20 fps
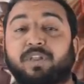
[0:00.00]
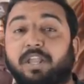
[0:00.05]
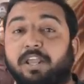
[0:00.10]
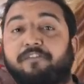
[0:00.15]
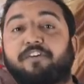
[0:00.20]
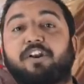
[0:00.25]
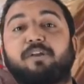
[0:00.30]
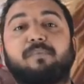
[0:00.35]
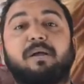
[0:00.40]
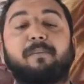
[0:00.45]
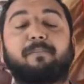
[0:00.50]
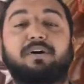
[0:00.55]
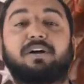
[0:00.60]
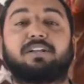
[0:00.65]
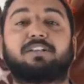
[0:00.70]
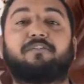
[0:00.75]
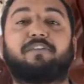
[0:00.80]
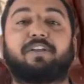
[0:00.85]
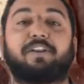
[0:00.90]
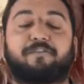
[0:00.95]
If you remember
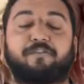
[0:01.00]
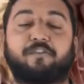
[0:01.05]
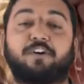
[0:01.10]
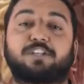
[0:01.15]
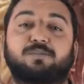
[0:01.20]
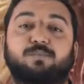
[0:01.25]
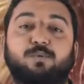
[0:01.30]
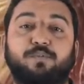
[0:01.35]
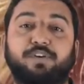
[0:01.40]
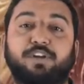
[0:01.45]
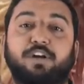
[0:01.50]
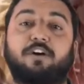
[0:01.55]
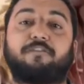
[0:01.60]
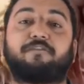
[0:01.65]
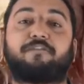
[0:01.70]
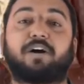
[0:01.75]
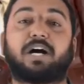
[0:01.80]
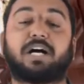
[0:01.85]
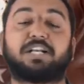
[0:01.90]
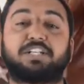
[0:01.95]
the very first movie
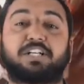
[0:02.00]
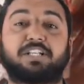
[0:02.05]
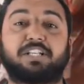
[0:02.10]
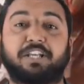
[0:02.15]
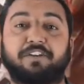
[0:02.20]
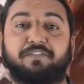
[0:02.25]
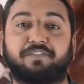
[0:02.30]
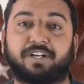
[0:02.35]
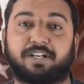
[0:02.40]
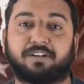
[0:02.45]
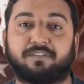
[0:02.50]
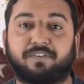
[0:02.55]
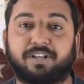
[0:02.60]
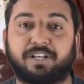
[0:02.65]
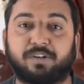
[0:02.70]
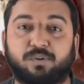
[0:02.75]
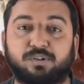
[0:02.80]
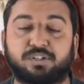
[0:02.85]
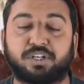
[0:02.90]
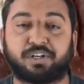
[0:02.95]
of Ajay Devgan, when
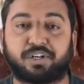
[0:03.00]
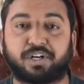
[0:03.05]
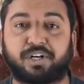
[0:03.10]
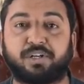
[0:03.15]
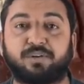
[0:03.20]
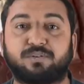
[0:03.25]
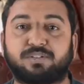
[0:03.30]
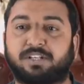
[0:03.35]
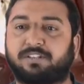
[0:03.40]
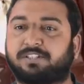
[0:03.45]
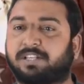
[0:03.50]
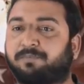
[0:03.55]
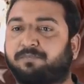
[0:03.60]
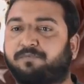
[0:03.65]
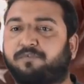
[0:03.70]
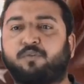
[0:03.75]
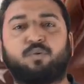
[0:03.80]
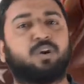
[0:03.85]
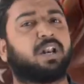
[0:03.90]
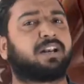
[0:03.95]
he was introduced in some
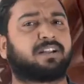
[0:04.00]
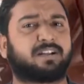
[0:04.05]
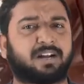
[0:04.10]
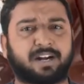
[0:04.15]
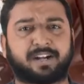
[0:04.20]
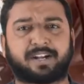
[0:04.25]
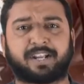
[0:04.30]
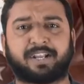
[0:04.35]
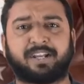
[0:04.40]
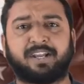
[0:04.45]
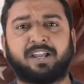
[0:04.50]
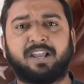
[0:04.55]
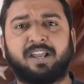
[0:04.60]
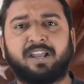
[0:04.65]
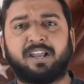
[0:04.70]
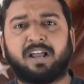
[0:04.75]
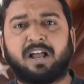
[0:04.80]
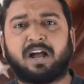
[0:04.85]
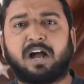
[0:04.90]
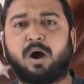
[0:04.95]
fool and kante,
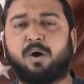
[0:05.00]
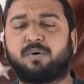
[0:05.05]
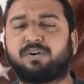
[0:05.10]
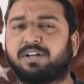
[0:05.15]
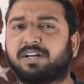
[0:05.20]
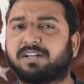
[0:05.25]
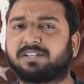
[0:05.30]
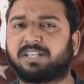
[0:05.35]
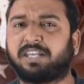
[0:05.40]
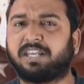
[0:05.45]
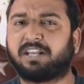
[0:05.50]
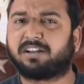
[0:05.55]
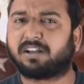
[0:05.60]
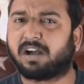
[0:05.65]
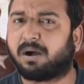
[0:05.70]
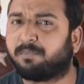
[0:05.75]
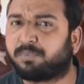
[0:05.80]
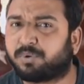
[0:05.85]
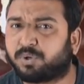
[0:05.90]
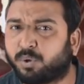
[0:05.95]
how does he
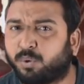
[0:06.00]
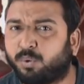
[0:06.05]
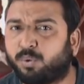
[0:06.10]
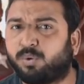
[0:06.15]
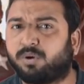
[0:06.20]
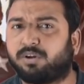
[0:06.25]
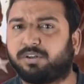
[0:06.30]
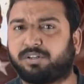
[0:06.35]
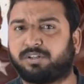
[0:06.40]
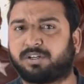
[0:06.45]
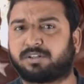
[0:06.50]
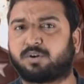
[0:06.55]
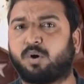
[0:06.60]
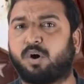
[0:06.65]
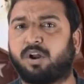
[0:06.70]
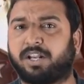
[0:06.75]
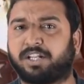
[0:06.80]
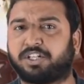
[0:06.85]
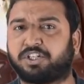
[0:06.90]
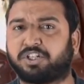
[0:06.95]
come to your
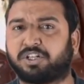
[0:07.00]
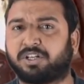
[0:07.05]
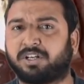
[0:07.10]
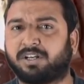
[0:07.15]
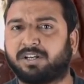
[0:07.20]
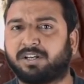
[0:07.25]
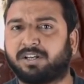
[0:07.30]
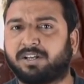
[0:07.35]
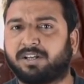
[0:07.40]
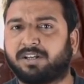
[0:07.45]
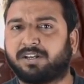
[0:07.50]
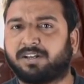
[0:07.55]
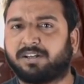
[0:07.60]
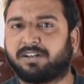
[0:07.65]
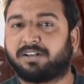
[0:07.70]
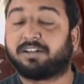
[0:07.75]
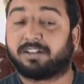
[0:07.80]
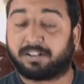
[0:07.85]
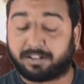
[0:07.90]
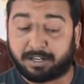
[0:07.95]
college?
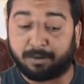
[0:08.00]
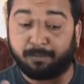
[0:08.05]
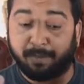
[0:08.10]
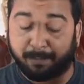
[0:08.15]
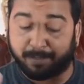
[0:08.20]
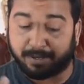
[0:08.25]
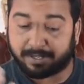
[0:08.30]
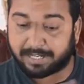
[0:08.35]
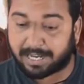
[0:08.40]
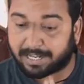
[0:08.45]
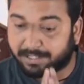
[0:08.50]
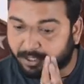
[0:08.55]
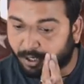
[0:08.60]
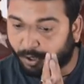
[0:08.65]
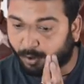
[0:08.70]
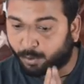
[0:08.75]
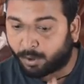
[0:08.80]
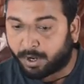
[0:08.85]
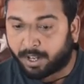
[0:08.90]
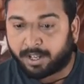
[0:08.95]
Remember, yaad
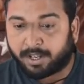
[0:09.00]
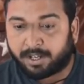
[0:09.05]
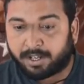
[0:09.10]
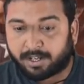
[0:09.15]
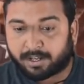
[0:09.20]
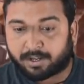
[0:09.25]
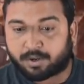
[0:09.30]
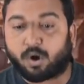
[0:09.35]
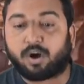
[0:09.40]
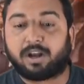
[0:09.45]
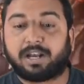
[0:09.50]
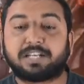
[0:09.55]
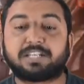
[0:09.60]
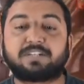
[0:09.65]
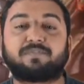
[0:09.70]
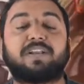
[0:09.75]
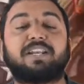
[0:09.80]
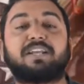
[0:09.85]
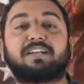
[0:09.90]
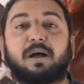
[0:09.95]
karo.
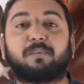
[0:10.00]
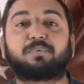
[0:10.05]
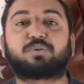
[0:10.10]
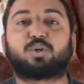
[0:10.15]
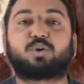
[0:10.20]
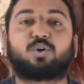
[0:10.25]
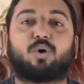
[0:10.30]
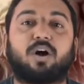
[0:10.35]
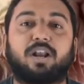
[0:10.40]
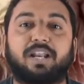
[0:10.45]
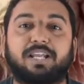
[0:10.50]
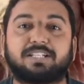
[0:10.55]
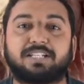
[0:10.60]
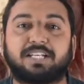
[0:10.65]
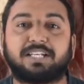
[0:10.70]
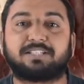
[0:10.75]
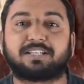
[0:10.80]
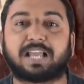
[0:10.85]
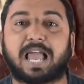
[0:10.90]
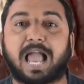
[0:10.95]
College, when he comes to college,
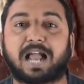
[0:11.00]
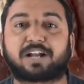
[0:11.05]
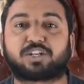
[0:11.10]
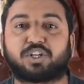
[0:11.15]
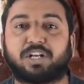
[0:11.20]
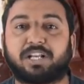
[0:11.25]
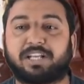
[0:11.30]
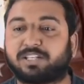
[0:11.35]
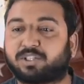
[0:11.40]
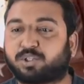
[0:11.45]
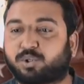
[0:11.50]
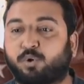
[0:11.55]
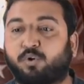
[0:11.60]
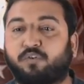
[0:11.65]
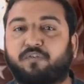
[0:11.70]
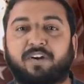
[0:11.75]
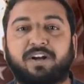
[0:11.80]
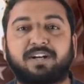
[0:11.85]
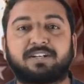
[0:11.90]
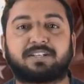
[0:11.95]
he's actually, his two
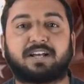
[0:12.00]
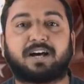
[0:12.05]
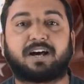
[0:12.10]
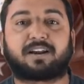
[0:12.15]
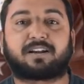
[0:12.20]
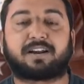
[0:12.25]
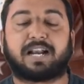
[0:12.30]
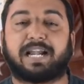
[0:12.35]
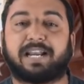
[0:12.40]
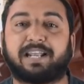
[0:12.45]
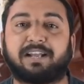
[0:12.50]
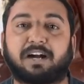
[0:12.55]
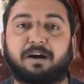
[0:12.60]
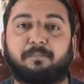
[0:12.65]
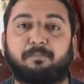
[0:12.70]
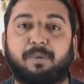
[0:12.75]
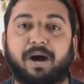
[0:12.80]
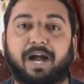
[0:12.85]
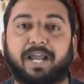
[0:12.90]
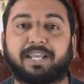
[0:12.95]
friends are riding a
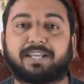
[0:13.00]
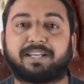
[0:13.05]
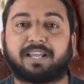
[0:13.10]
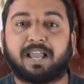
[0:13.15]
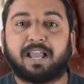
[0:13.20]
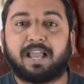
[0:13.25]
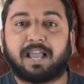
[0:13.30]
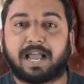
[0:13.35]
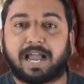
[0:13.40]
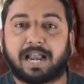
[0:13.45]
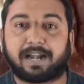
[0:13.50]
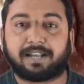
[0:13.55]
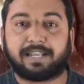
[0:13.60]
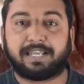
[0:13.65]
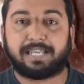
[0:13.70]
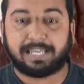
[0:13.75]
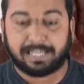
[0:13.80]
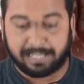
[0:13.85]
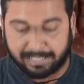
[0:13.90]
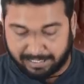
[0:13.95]
bike and
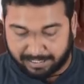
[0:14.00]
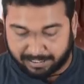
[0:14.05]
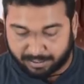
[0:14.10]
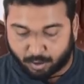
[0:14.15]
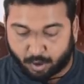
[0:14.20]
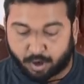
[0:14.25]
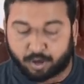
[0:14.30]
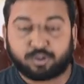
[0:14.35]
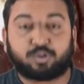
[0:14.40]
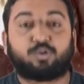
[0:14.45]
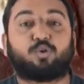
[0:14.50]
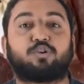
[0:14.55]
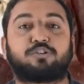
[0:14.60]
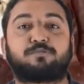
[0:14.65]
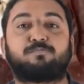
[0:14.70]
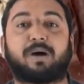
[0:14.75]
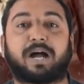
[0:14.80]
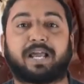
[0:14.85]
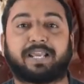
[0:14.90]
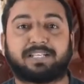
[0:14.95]
he is on
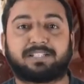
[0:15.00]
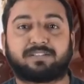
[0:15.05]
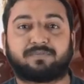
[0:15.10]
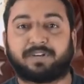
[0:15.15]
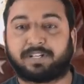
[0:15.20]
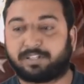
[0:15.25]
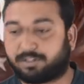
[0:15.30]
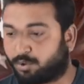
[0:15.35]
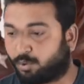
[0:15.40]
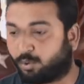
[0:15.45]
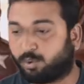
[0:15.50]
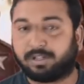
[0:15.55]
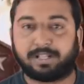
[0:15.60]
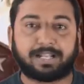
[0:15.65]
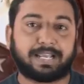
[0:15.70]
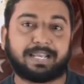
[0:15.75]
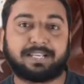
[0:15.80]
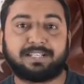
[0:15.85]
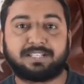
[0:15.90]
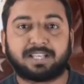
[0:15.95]
those bikes with two
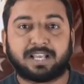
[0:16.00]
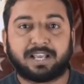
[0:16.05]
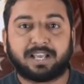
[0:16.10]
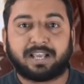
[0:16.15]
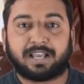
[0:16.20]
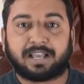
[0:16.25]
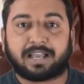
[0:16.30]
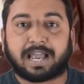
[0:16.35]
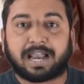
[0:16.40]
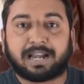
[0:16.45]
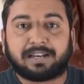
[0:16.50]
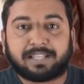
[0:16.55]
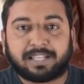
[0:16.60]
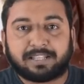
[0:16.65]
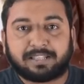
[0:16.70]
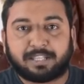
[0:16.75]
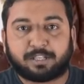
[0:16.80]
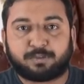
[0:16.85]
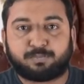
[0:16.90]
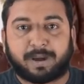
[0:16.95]
legs. And
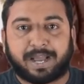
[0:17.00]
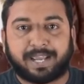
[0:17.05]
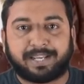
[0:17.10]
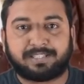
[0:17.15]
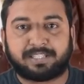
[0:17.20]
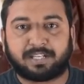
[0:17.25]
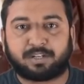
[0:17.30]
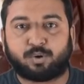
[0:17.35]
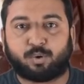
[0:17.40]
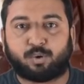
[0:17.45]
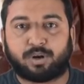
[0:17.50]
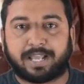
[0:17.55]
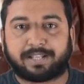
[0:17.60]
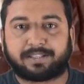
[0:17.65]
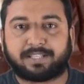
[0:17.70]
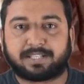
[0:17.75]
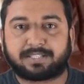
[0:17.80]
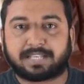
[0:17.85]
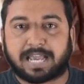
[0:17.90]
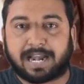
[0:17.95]
then this bike, they go like
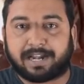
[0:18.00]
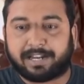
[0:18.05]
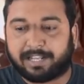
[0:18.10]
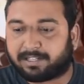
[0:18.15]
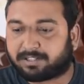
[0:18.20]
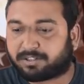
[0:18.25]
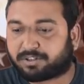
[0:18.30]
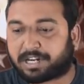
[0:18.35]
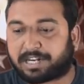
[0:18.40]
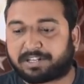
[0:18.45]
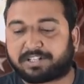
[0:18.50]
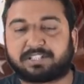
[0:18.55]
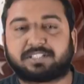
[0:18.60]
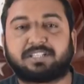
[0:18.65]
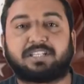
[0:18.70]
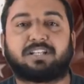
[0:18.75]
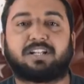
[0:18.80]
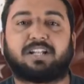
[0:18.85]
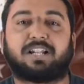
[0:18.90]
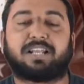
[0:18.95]
this and he stretches
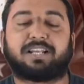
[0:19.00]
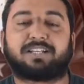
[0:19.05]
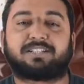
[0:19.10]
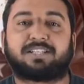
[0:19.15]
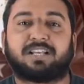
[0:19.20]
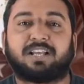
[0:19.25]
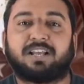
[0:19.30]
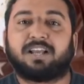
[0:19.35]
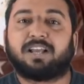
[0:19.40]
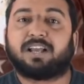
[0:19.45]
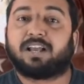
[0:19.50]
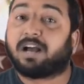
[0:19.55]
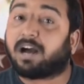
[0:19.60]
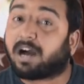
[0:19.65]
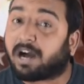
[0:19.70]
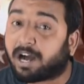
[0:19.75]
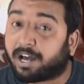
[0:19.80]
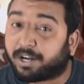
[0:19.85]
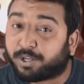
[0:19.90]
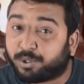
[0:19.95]
his legs.
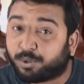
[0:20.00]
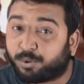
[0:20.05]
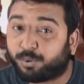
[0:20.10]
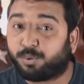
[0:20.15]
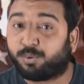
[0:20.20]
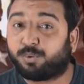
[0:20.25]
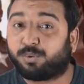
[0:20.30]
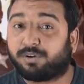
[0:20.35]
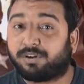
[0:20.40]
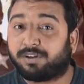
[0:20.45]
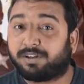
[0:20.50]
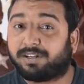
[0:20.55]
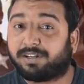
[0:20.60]
Are you